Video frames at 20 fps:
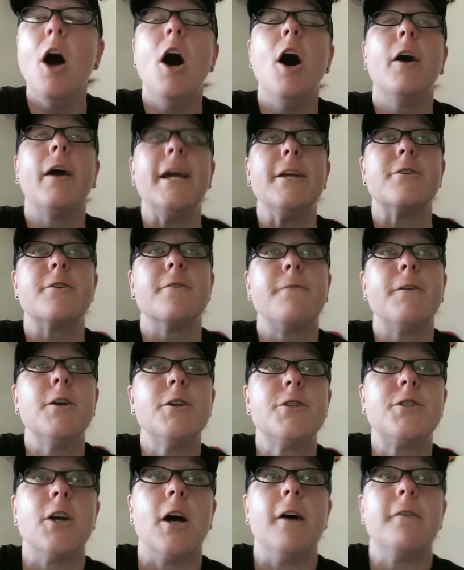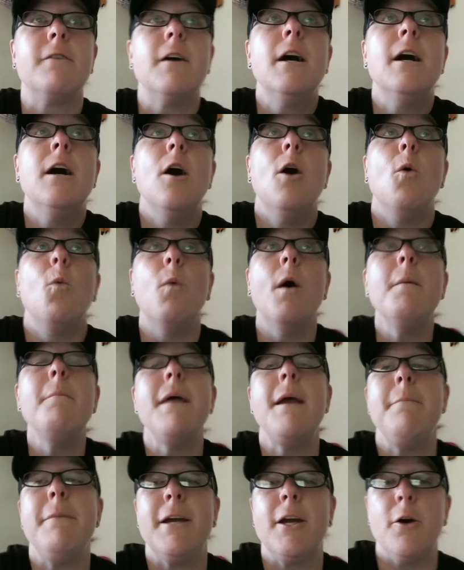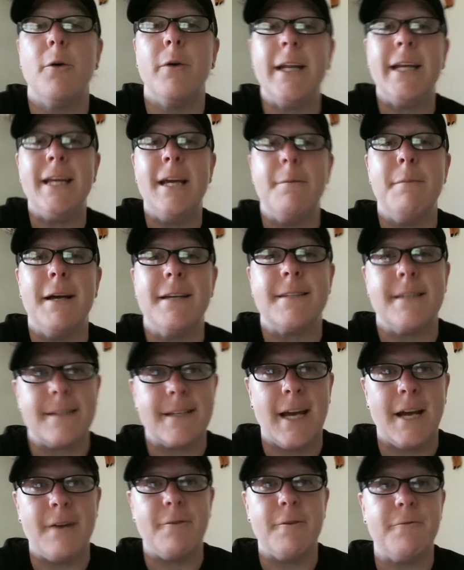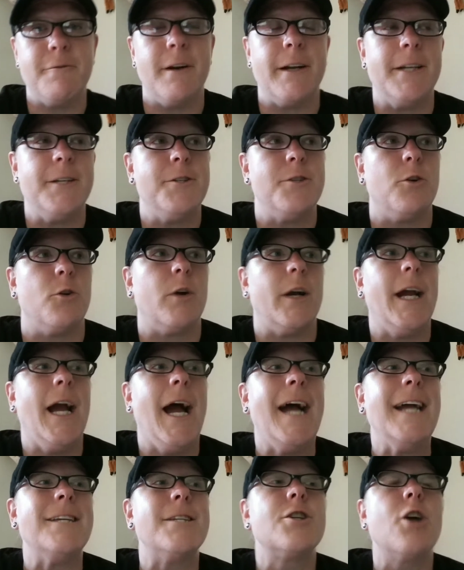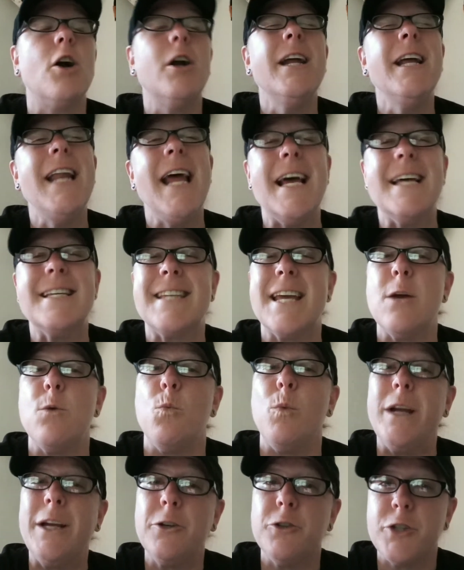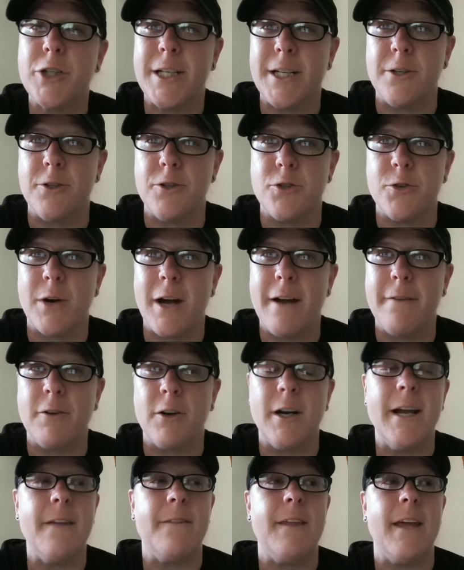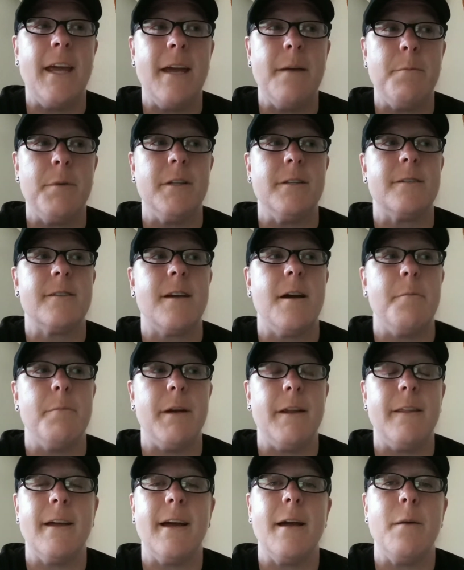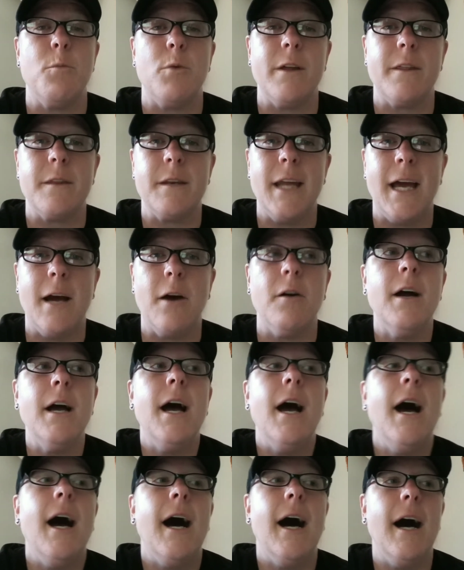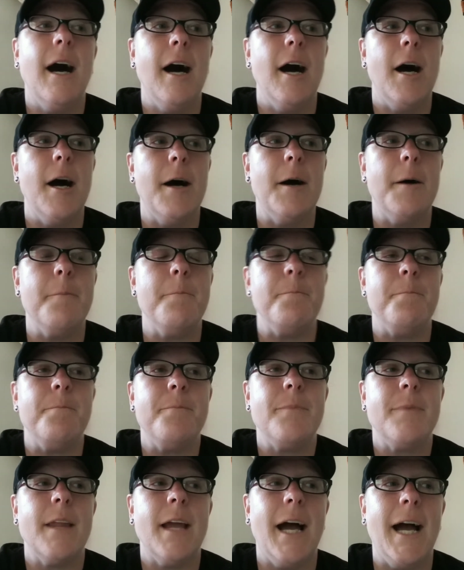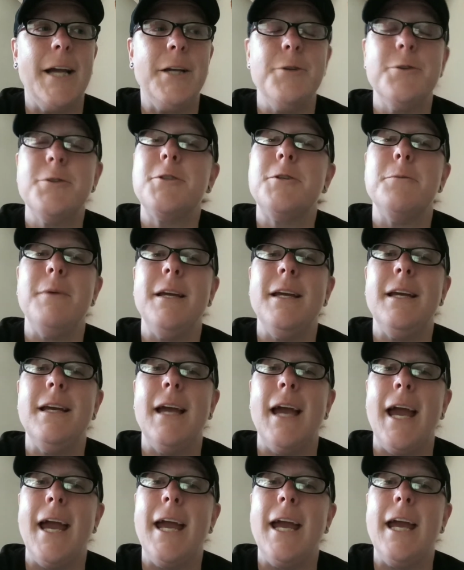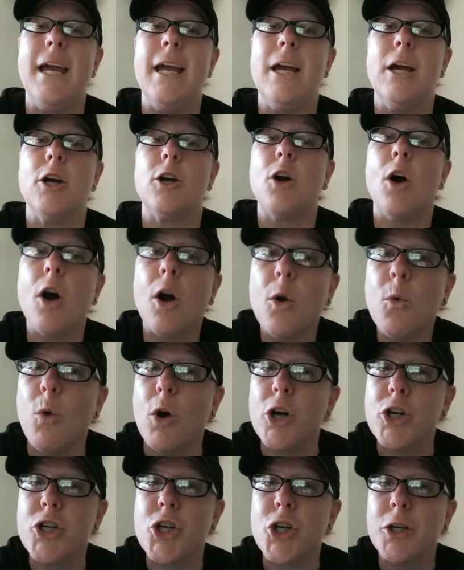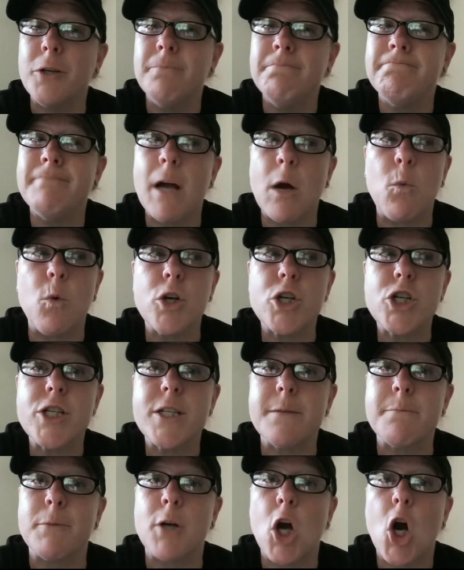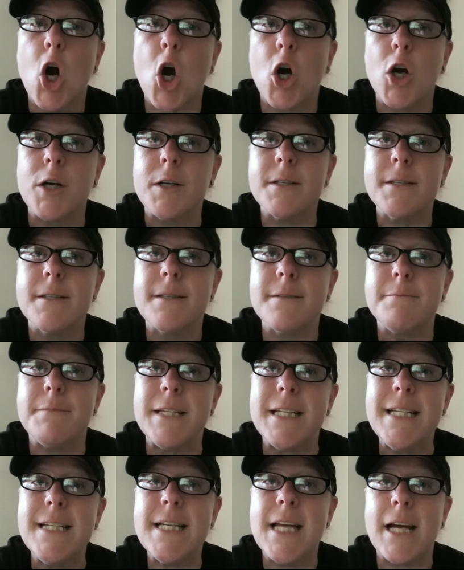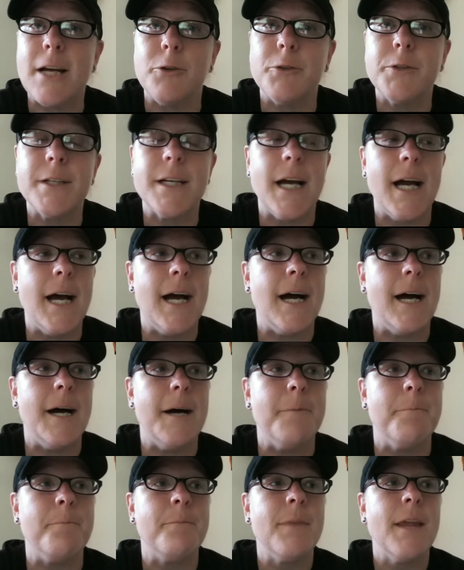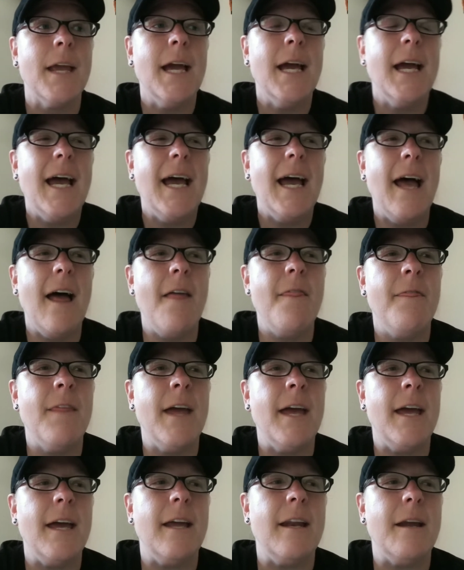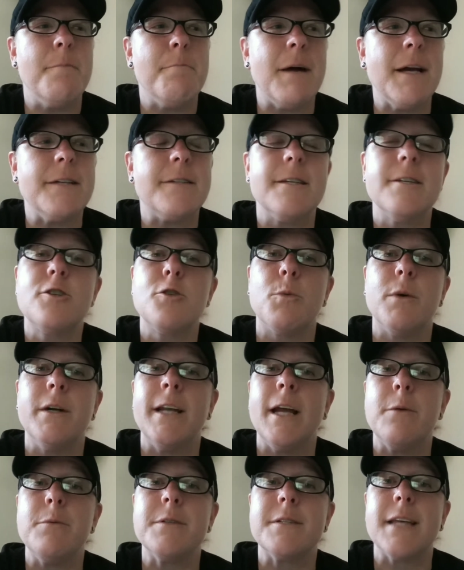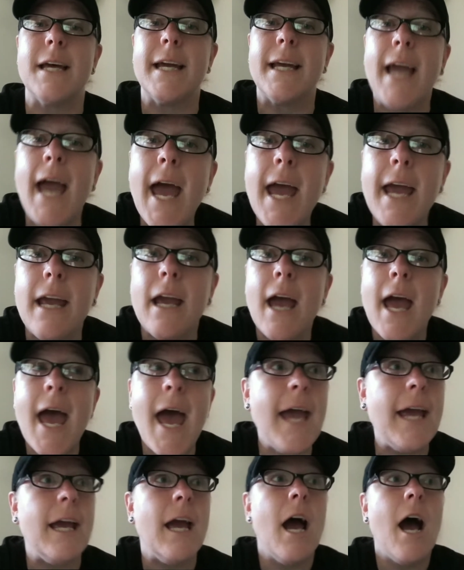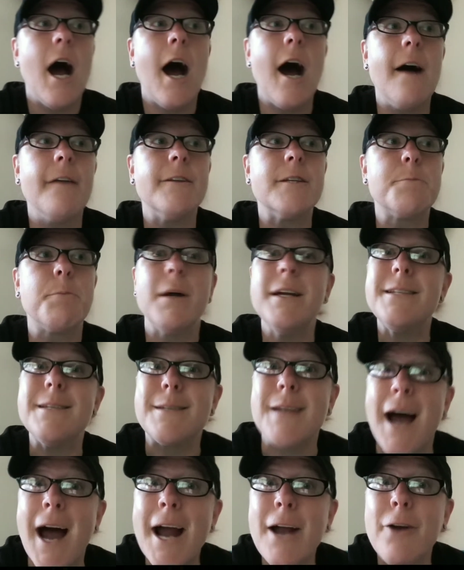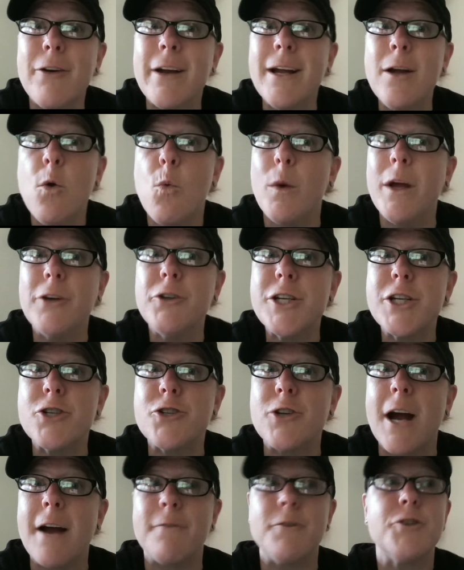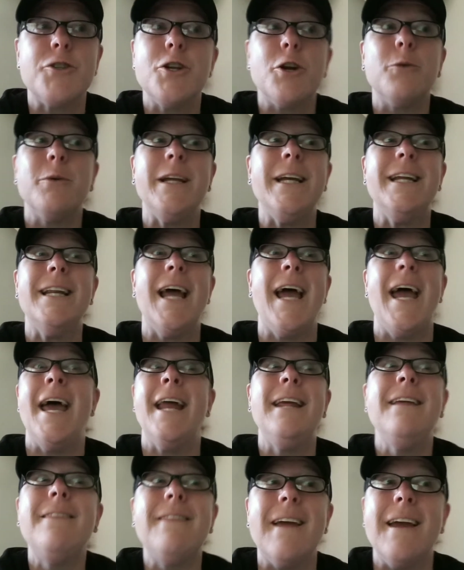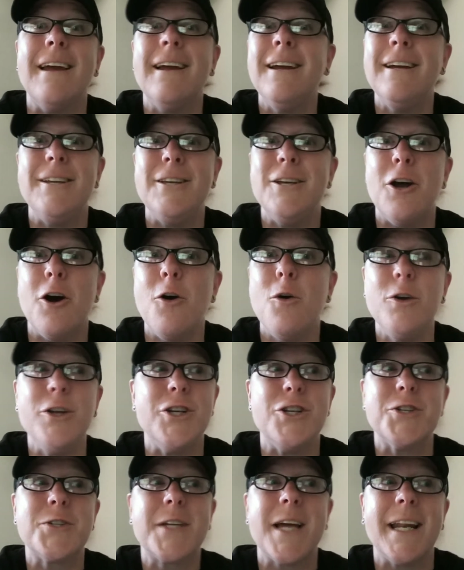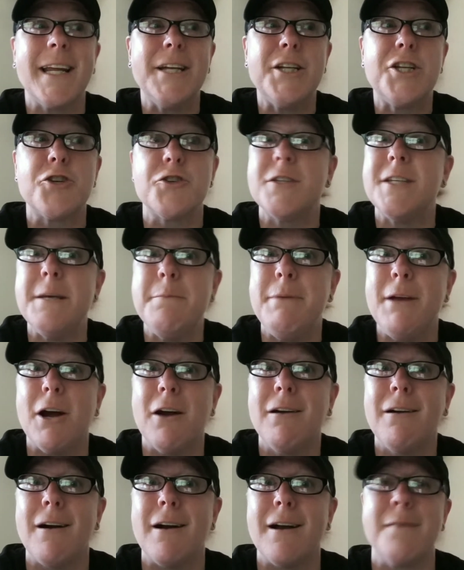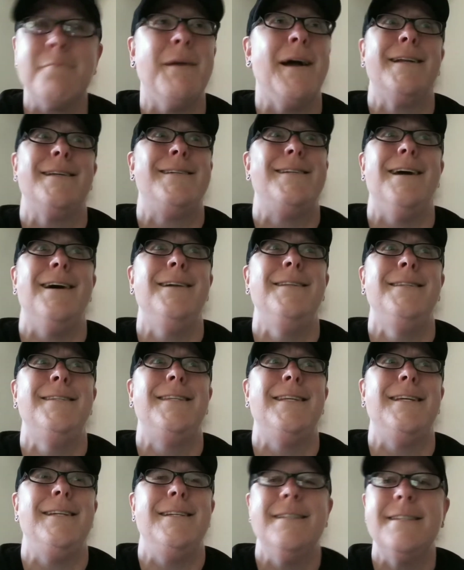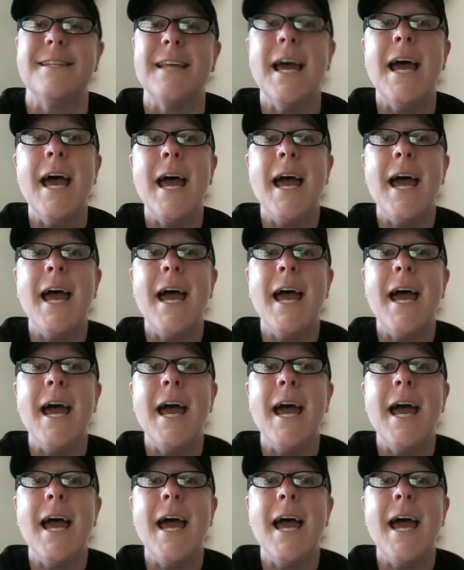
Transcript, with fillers: Okay, so first off, what made me go into EMS is kind of a funny story. I started as a wheelchair driver at the ambulance company that I am with now. Um, I used to be a car washer I washed some cars detailed. Um, and then my sister one day was like, hey, hey, uh, this place is hiring wheelchair drivers. You don't need anything. You know, you just got to get your CPR card. And I'm like, dunsies.